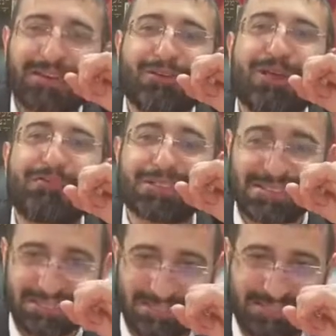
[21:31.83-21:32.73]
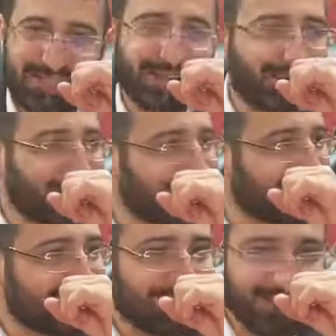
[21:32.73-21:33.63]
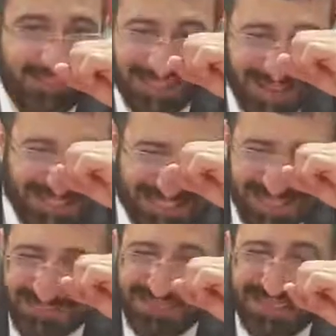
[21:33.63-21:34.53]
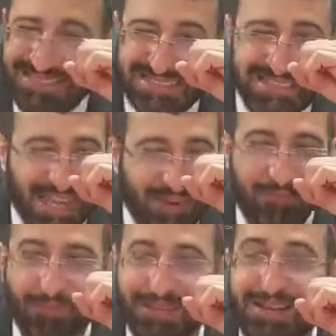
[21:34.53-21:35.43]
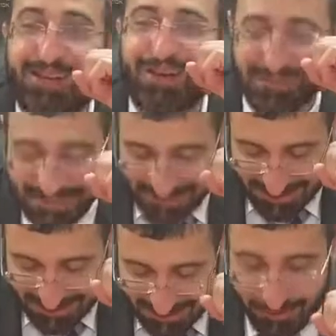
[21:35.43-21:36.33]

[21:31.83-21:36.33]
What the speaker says: Crevices. Thank you. Hashem seeing from the crevices.